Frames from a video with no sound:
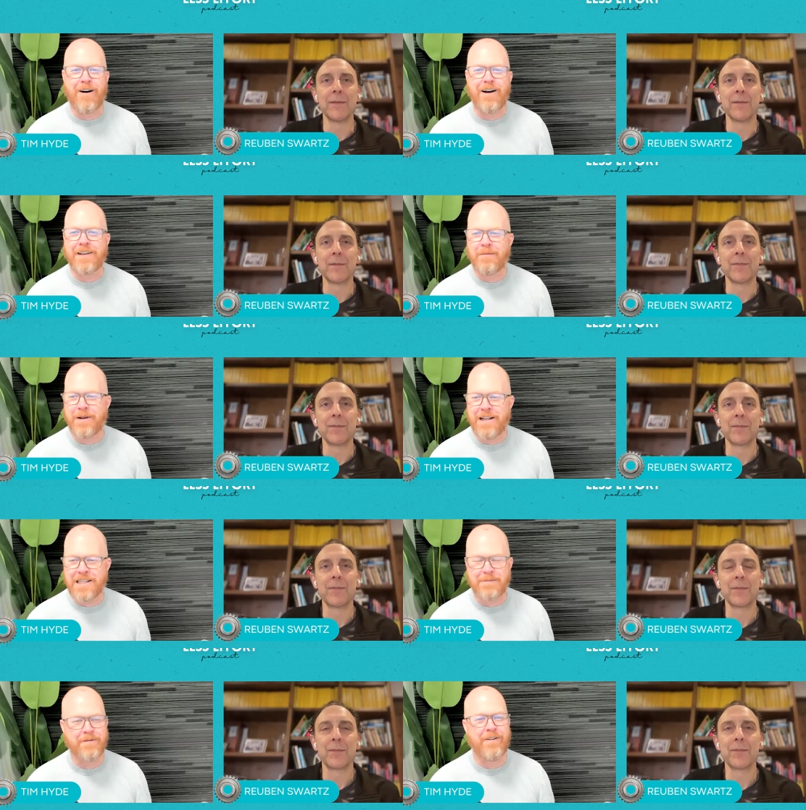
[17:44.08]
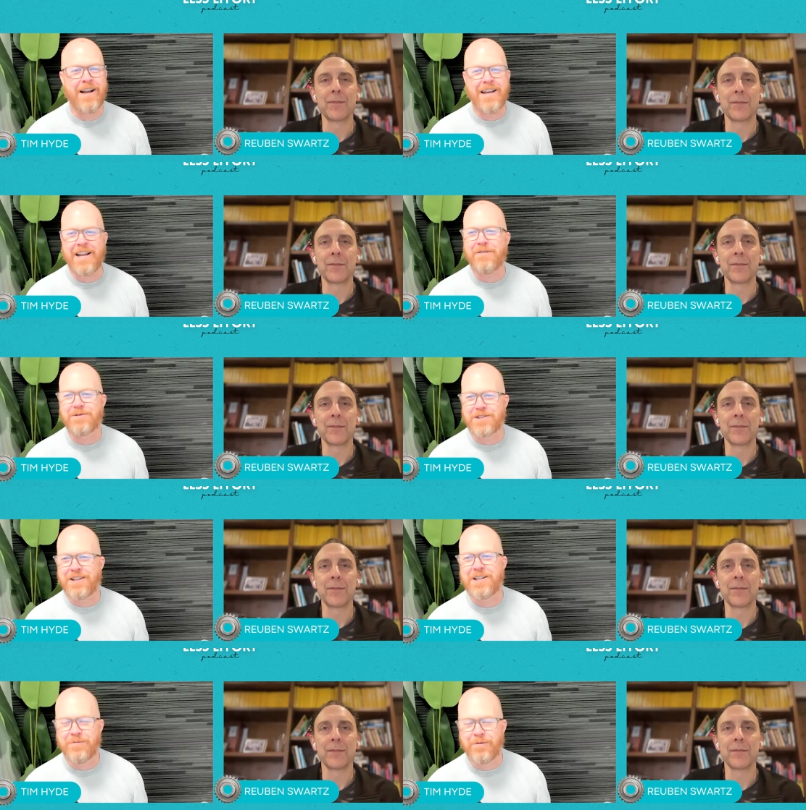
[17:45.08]
Speaker 1: five companies that provide needles
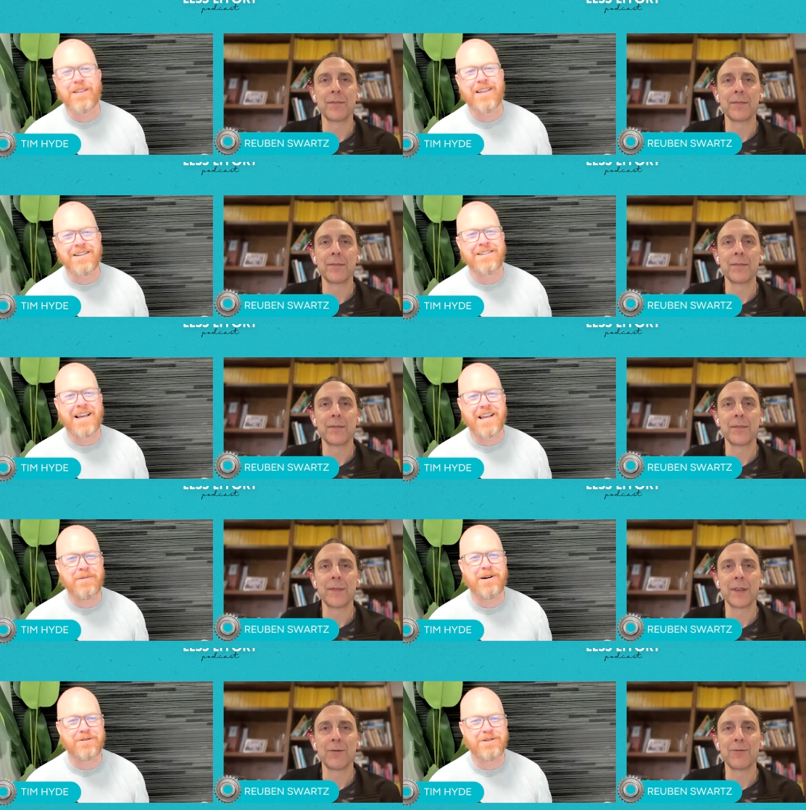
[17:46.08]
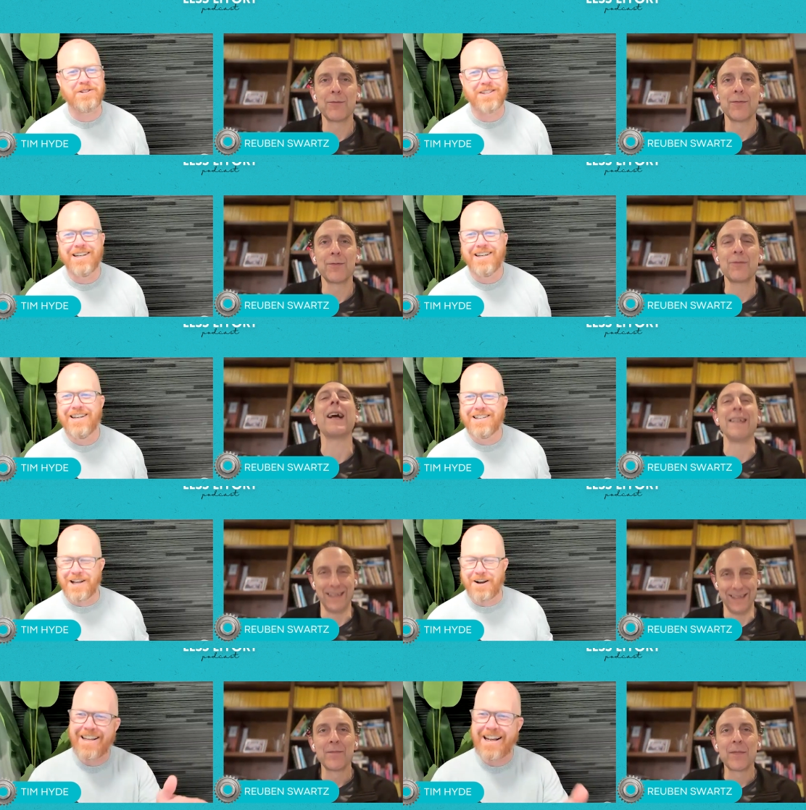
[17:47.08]
to those forty thousand acupuncturists.
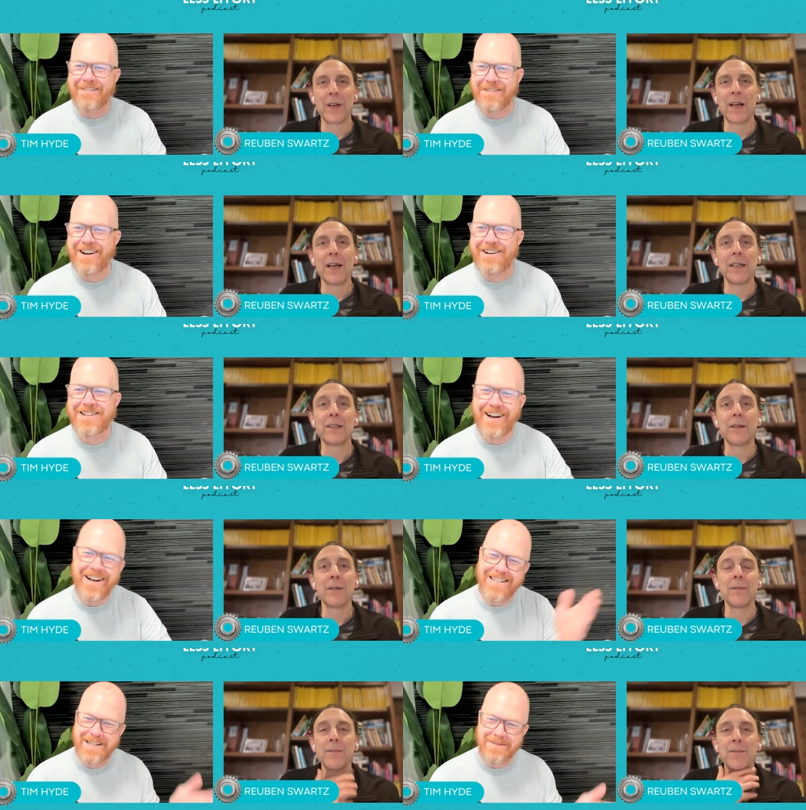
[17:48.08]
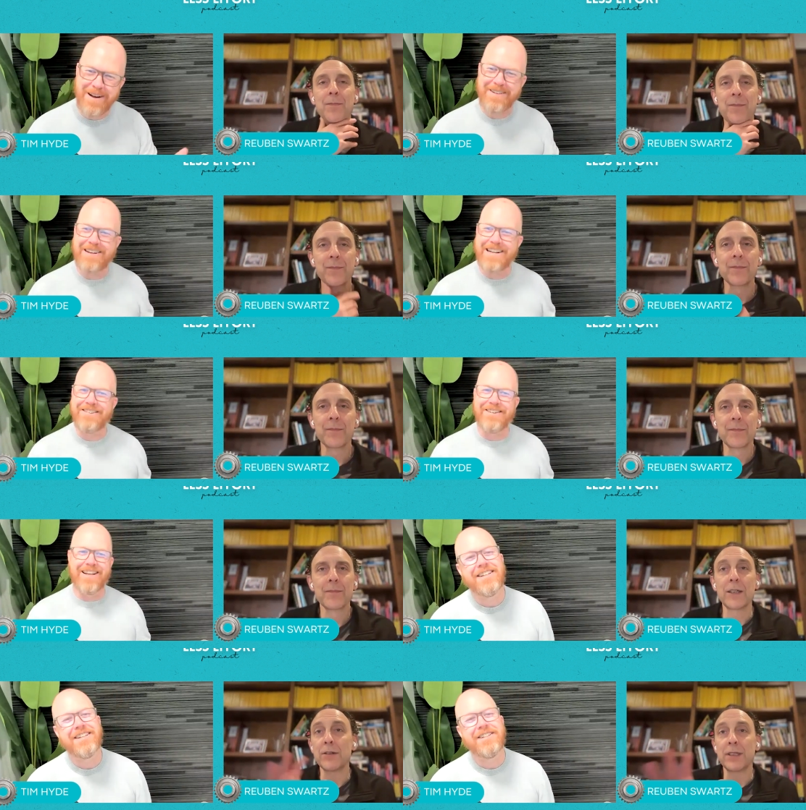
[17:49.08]
Right, getting with those guys, and you're probably really
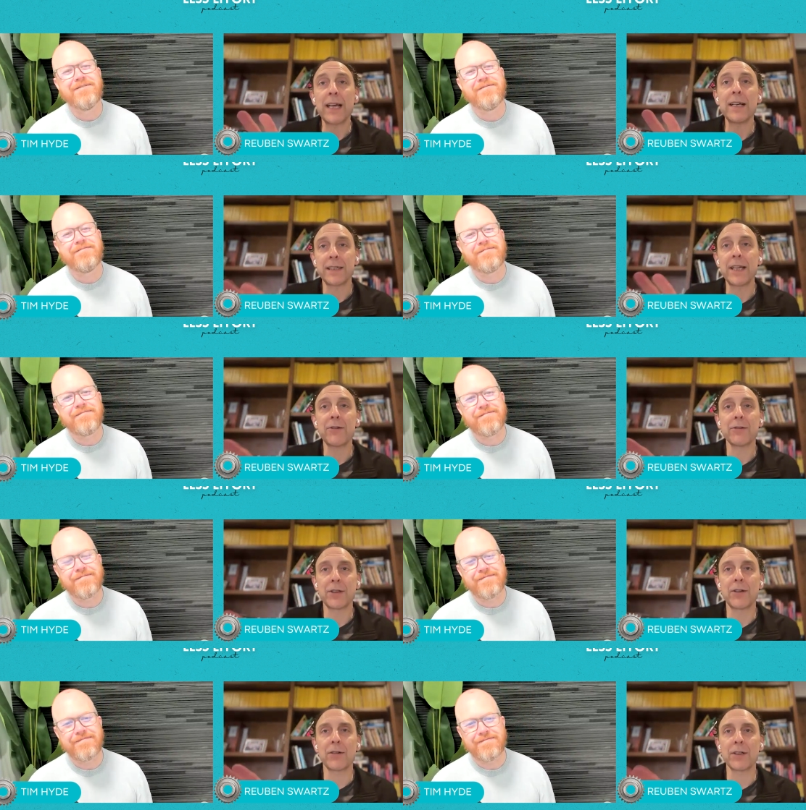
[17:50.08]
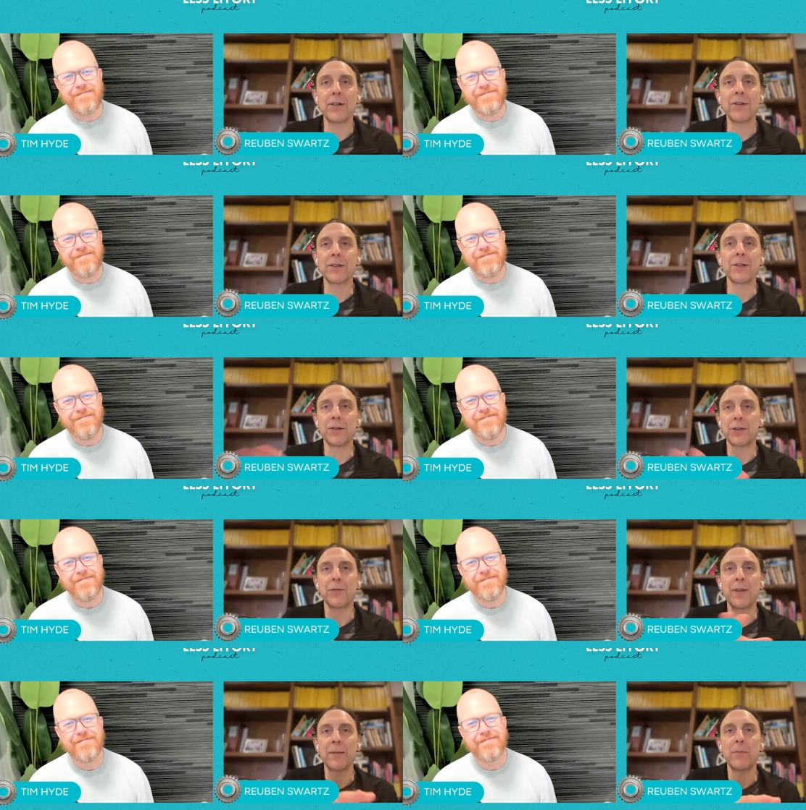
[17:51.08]
good.
Speaker 2: So say say you're a solo consultant, you
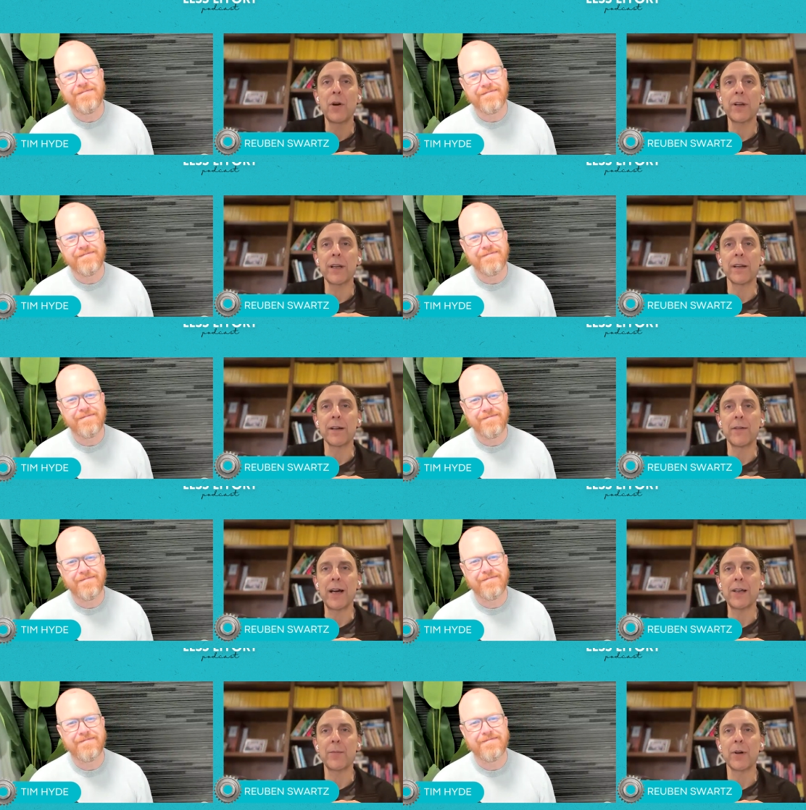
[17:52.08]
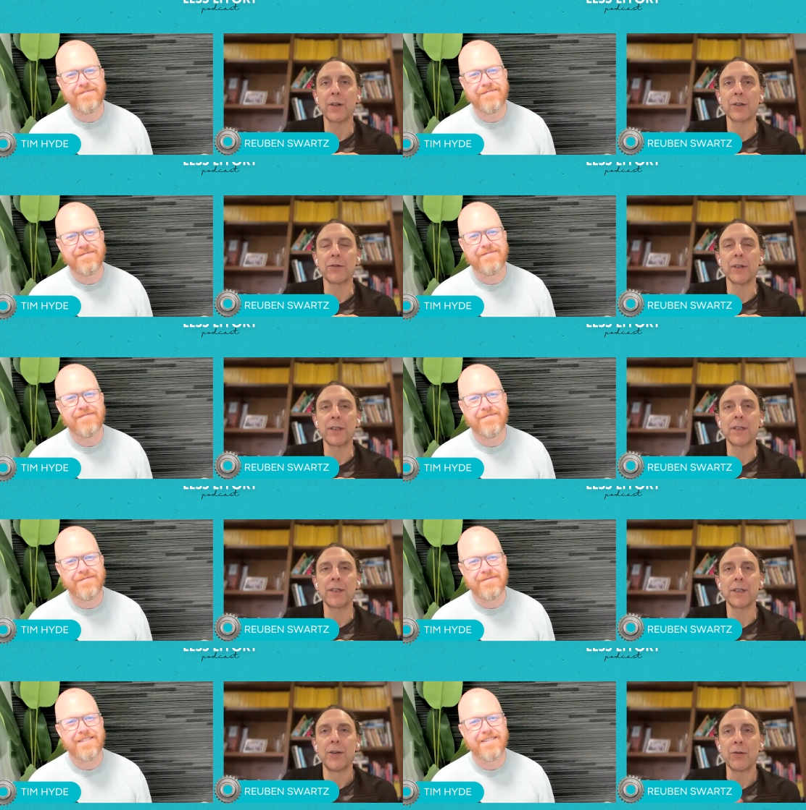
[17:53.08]
serve that market of
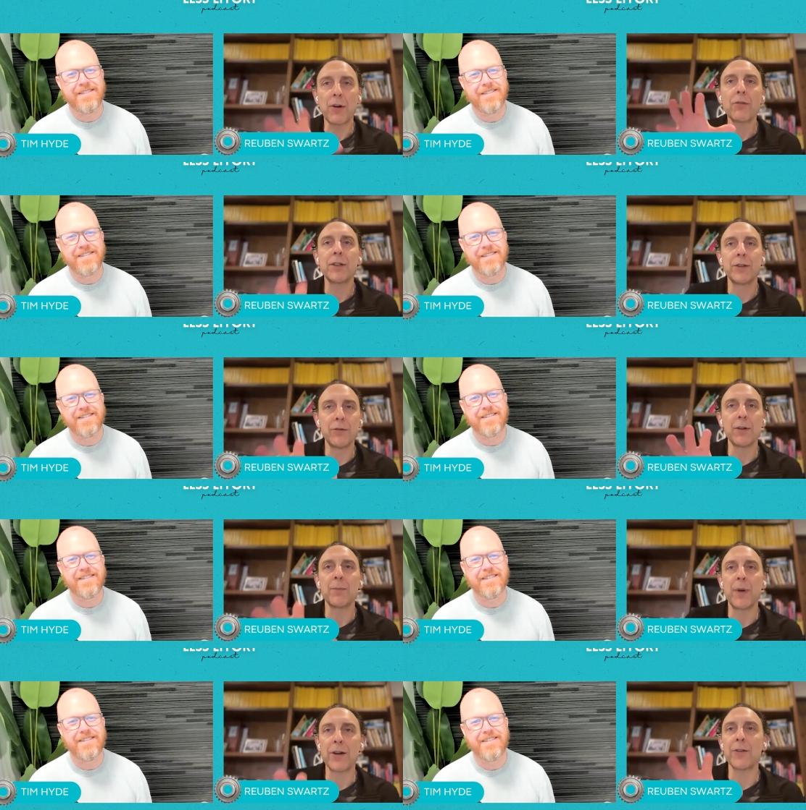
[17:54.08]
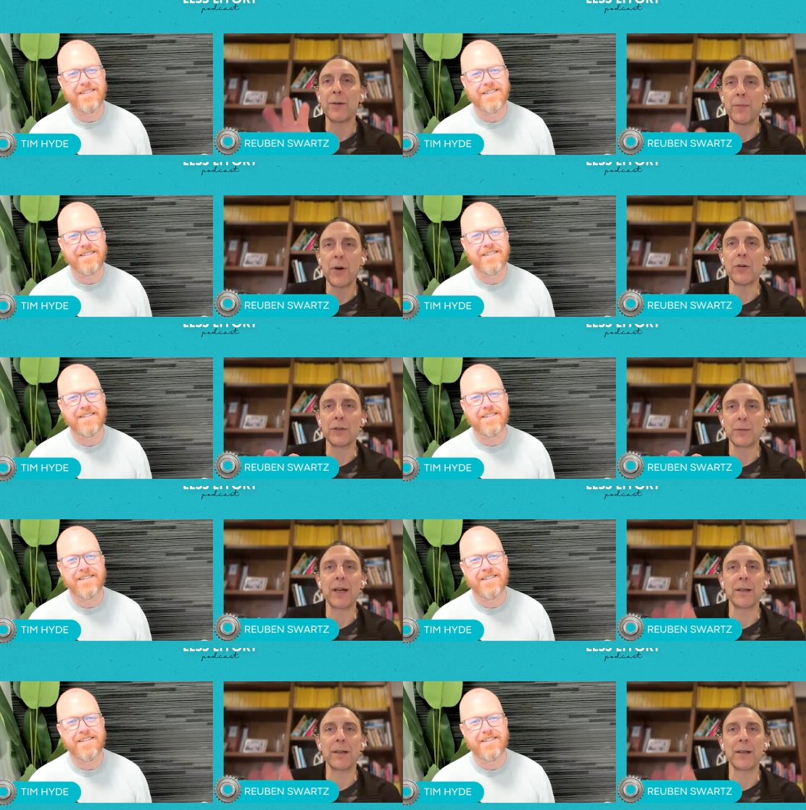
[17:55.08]
acupuncturists. You're already doing better than most